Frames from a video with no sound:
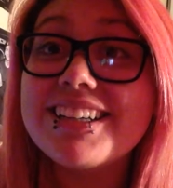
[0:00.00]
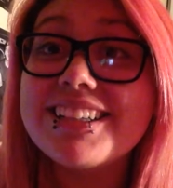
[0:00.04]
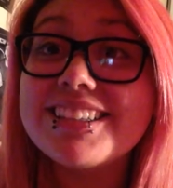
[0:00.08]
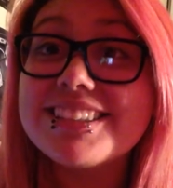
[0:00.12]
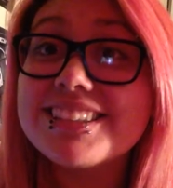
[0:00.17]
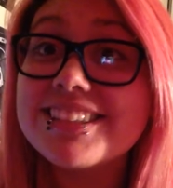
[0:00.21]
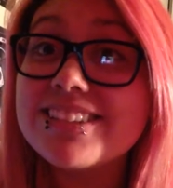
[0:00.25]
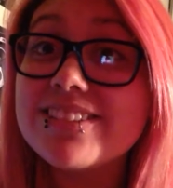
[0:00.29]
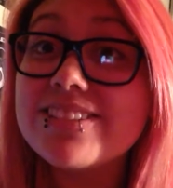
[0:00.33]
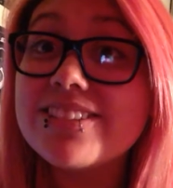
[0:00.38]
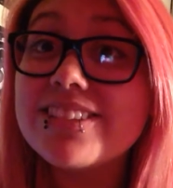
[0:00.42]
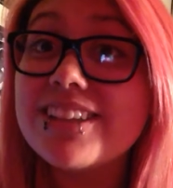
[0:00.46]

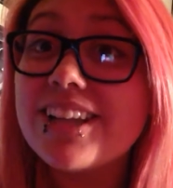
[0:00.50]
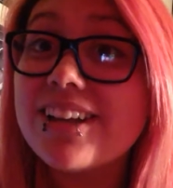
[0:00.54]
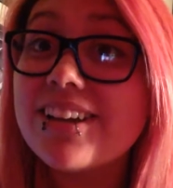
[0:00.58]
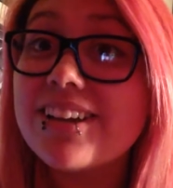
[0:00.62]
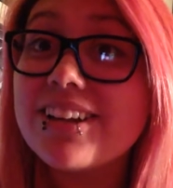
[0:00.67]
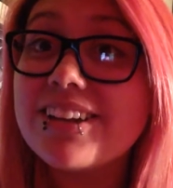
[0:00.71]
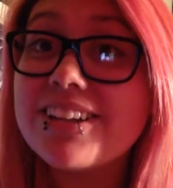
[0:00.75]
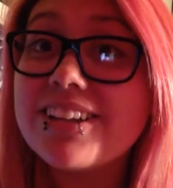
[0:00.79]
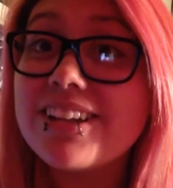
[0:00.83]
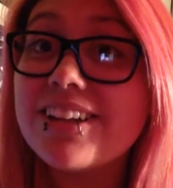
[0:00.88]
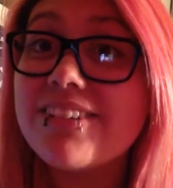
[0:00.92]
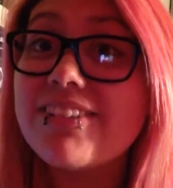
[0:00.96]
So
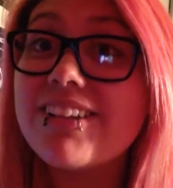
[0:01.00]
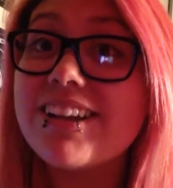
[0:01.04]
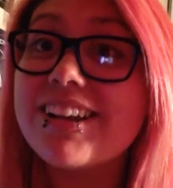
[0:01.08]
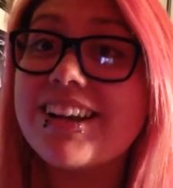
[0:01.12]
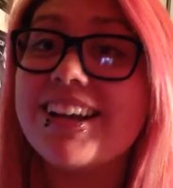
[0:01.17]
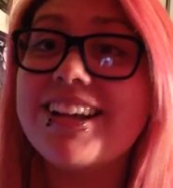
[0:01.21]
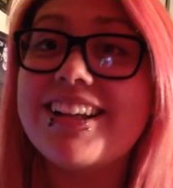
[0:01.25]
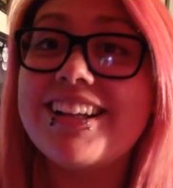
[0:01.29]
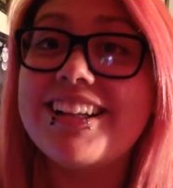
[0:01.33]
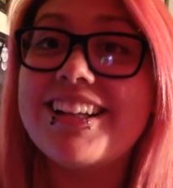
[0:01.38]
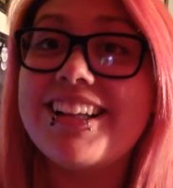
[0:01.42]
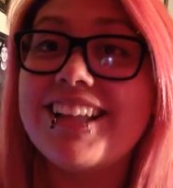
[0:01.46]
the
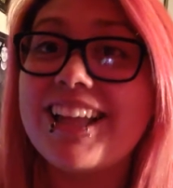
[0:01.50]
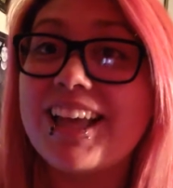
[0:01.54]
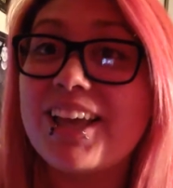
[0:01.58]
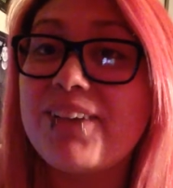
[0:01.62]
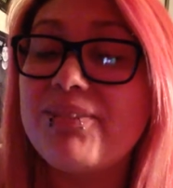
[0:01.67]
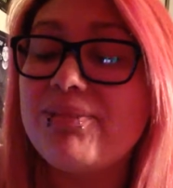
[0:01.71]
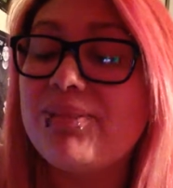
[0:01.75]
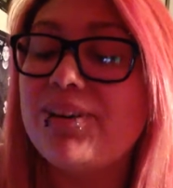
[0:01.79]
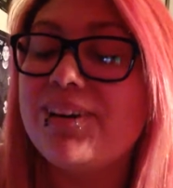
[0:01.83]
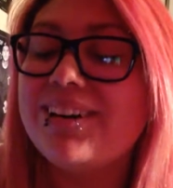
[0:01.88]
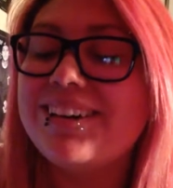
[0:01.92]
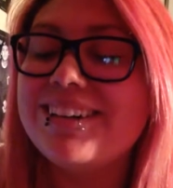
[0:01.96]
record
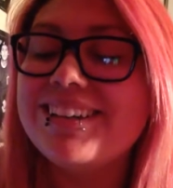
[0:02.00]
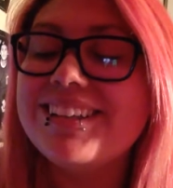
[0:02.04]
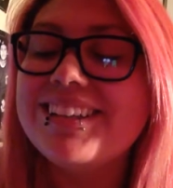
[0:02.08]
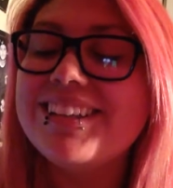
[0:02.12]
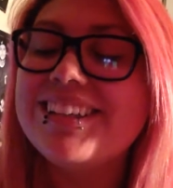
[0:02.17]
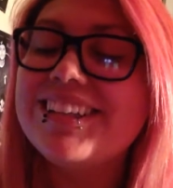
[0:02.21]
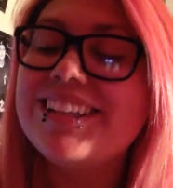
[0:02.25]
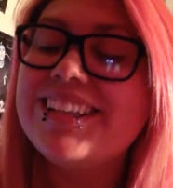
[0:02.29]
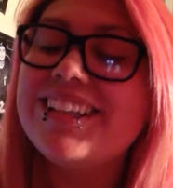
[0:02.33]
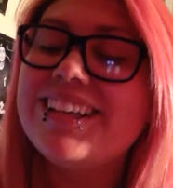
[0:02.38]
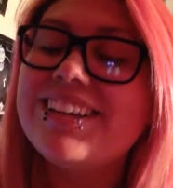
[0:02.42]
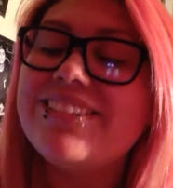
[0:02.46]
label
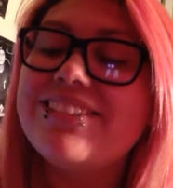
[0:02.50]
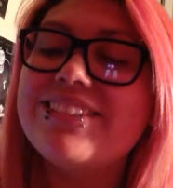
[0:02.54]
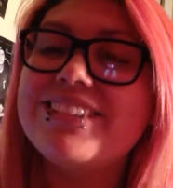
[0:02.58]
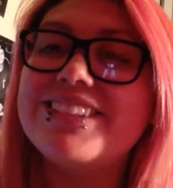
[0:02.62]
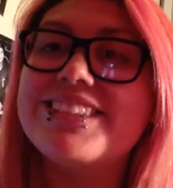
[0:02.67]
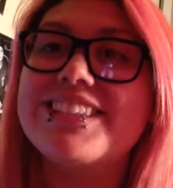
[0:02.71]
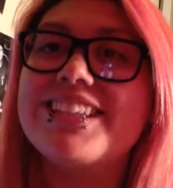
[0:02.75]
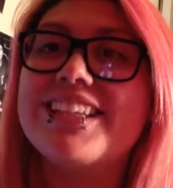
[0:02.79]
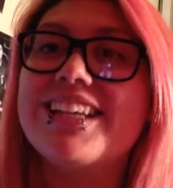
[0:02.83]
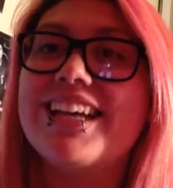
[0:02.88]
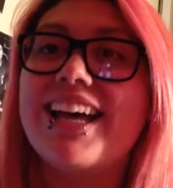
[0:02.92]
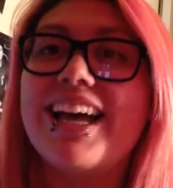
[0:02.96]

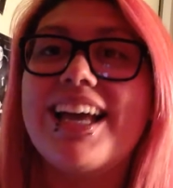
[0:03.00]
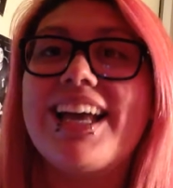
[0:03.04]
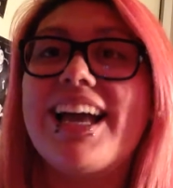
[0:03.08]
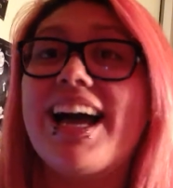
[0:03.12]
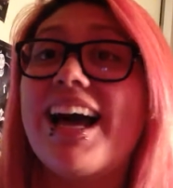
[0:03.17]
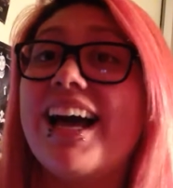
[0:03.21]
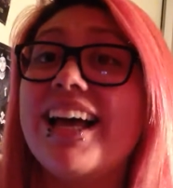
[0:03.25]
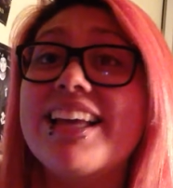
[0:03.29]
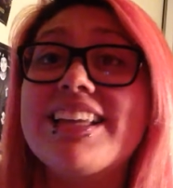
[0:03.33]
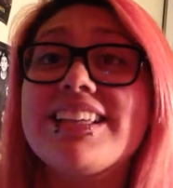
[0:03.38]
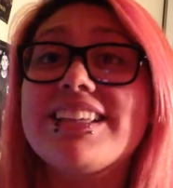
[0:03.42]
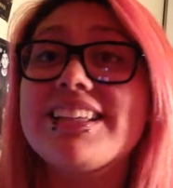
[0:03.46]
was I
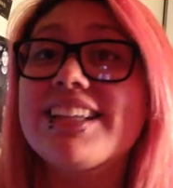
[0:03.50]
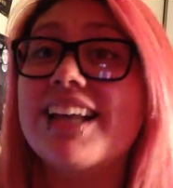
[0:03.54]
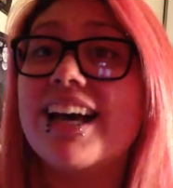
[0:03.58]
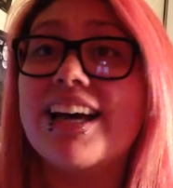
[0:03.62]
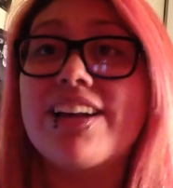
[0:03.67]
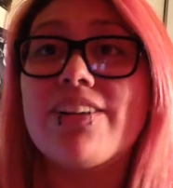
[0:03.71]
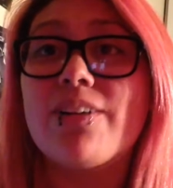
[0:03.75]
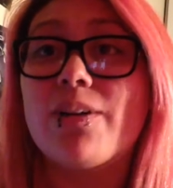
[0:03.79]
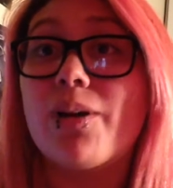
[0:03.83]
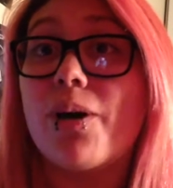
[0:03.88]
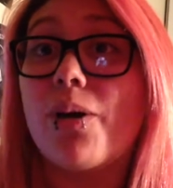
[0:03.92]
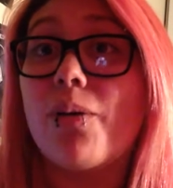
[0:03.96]

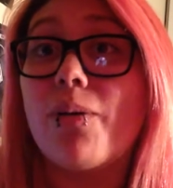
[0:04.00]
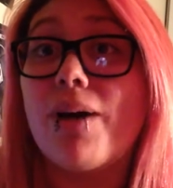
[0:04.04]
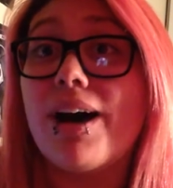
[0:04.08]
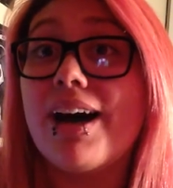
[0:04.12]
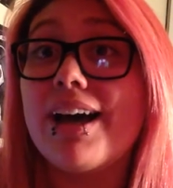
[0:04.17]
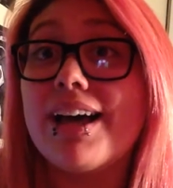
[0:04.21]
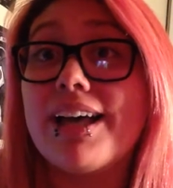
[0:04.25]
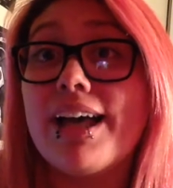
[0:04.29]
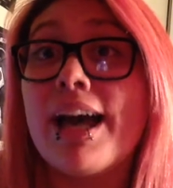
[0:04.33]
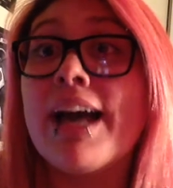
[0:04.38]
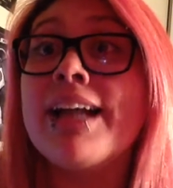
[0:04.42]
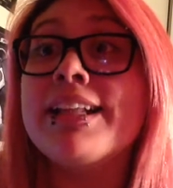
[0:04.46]
don't know.
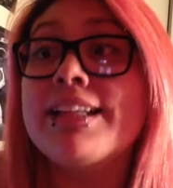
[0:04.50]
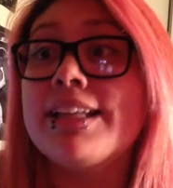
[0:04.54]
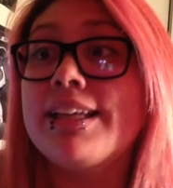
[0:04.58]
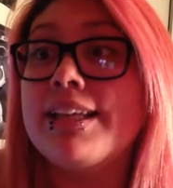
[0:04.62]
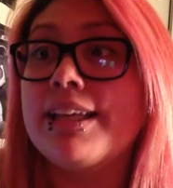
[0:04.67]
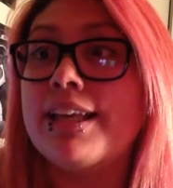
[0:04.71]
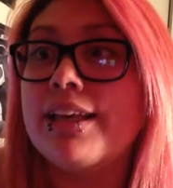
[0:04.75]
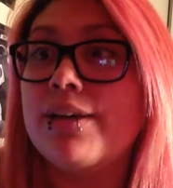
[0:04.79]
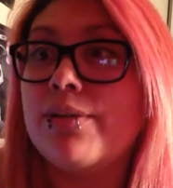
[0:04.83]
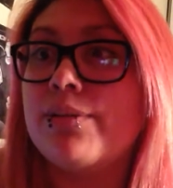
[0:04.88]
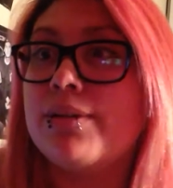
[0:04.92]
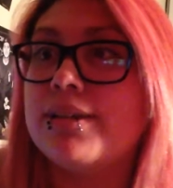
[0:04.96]
I
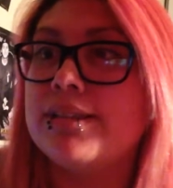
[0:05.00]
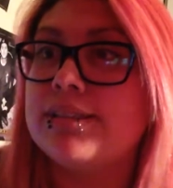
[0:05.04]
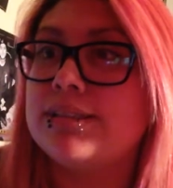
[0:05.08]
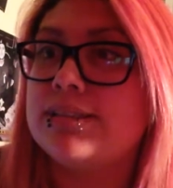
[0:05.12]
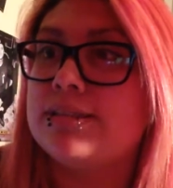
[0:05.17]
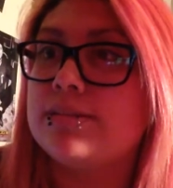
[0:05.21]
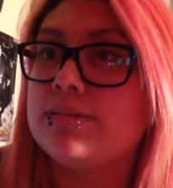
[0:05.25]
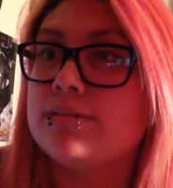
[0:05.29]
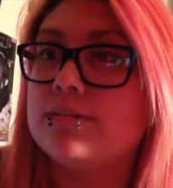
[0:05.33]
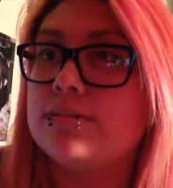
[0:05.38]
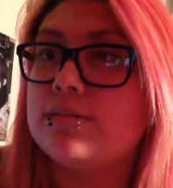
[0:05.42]
think it was.